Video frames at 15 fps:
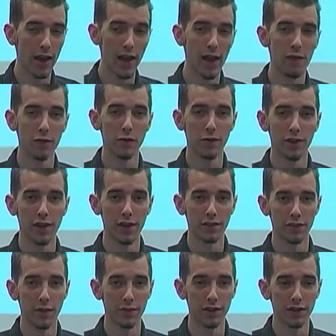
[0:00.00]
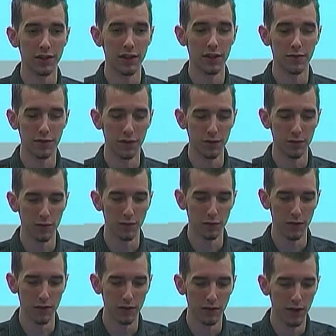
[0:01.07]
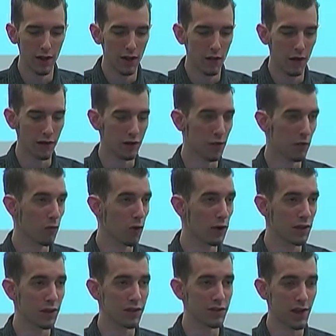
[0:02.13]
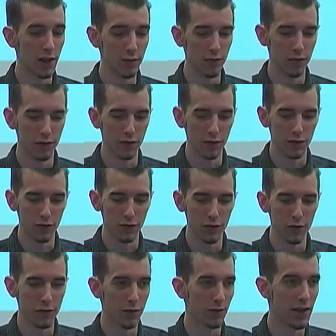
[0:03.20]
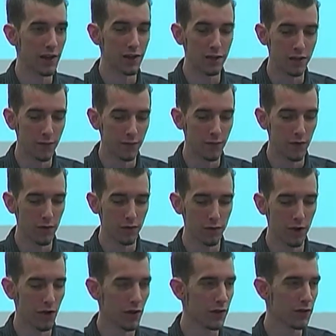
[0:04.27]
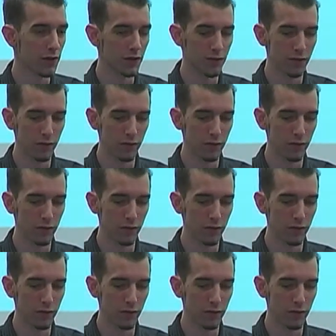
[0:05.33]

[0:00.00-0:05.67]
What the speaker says: Everyone has something to give in this movement. Whether you're working a table for the group, you're making some phone calls,